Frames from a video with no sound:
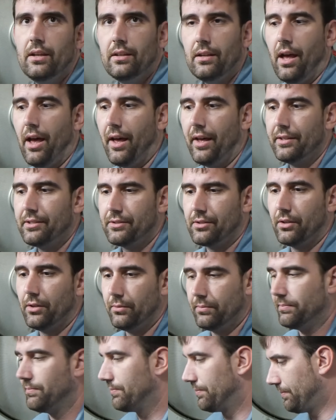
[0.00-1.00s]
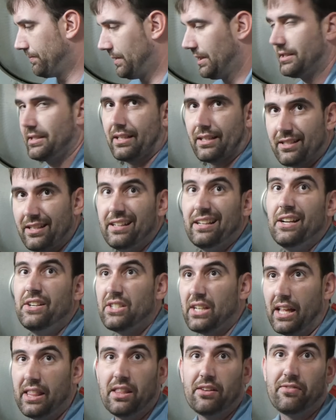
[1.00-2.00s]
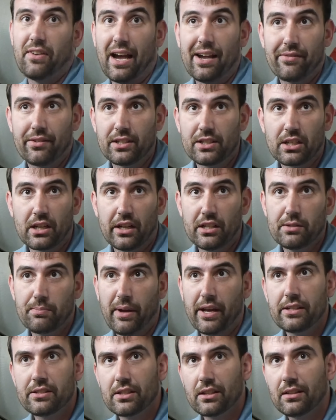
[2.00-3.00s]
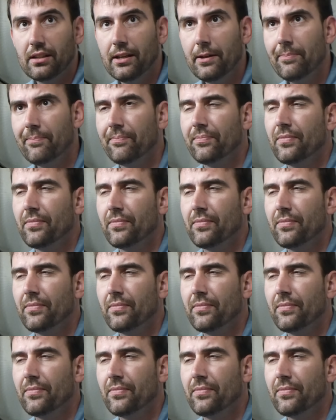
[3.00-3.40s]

Uh, so the 16 inch and the 5 inch guns basically.